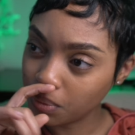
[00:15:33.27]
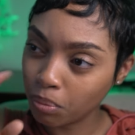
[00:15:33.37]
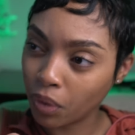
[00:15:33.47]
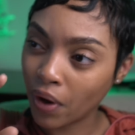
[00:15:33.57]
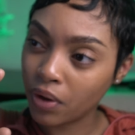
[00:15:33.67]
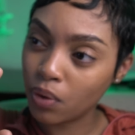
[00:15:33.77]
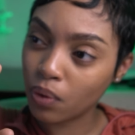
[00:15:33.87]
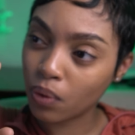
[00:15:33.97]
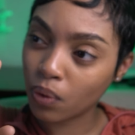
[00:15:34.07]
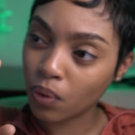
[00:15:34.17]
But
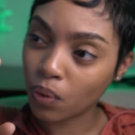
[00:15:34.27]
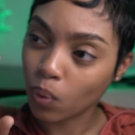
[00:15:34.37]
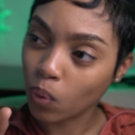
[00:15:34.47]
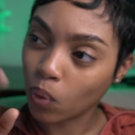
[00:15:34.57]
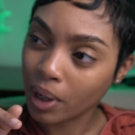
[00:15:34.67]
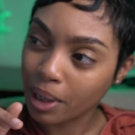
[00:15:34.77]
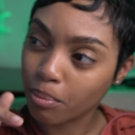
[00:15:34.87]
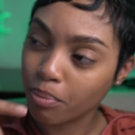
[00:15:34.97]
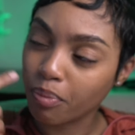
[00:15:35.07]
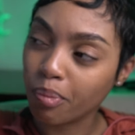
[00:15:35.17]
what
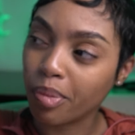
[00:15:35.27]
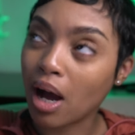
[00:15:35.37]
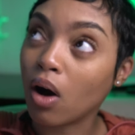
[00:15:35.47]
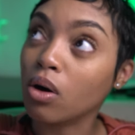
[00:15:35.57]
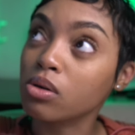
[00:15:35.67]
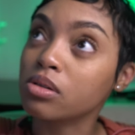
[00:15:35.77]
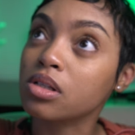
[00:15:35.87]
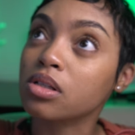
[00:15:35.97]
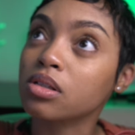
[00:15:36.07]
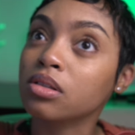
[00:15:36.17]

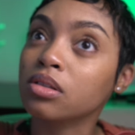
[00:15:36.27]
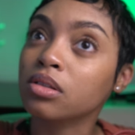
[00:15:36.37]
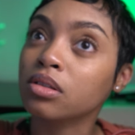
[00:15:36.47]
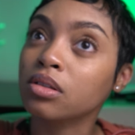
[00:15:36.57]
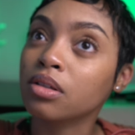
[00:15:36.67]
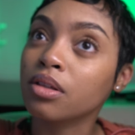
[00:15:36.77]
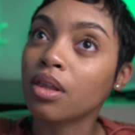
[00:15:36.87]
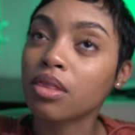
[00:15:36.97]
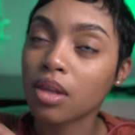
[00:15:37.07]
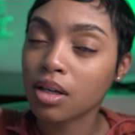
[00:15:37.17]
about
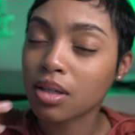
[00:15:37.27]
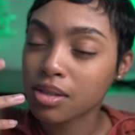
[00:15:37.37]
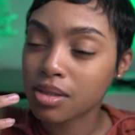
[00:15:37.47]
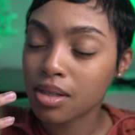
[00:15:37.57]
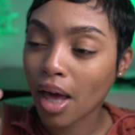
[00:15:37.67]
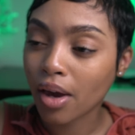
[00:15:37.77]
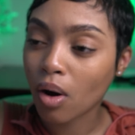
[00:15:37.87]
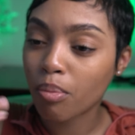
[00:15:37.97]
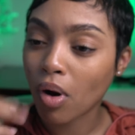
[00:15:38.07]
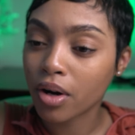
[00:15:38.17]
the things that
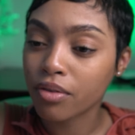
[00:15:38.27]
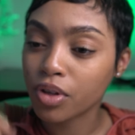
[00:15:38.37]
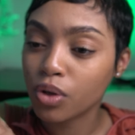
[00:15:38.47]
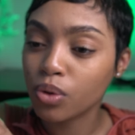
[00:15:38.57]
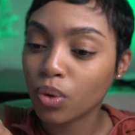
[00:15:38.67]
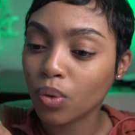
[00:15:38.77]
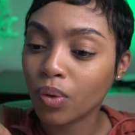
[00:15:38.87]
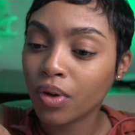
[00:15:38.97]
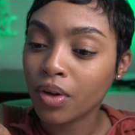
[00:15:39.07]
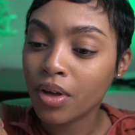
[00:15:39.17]
are a part of
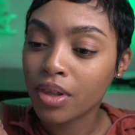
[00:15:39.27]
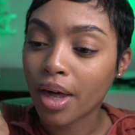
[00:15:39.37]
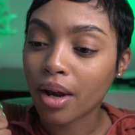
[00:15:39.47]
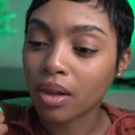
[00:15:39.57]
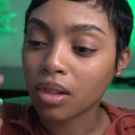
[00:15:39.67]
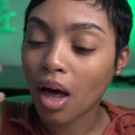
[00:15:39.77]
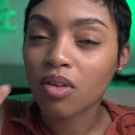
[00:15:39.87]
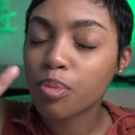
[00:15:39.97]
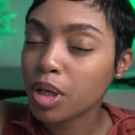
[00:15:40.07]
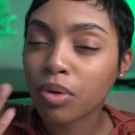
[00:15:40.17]
you that a lot
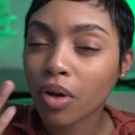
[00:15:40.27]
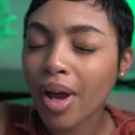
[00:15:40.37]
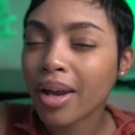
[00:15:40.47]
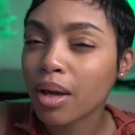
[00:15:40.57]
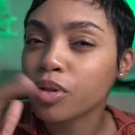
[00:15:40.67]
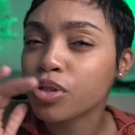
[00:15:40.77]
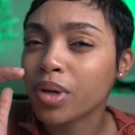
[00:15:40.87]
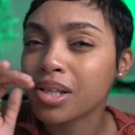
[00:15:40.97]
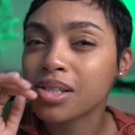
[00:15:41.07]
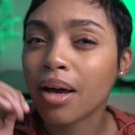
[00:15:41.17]
of people are not able to
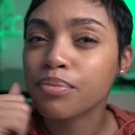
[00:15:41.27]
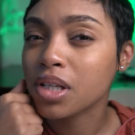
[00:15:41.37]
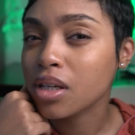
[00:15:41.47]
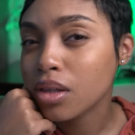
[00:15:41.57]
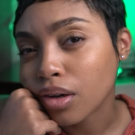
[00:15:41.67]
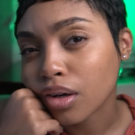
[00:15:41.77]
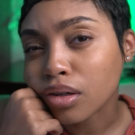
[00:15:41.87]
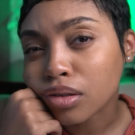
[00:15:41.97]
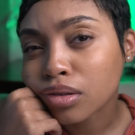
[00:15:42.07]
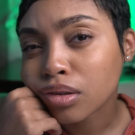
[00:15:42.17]
accept either?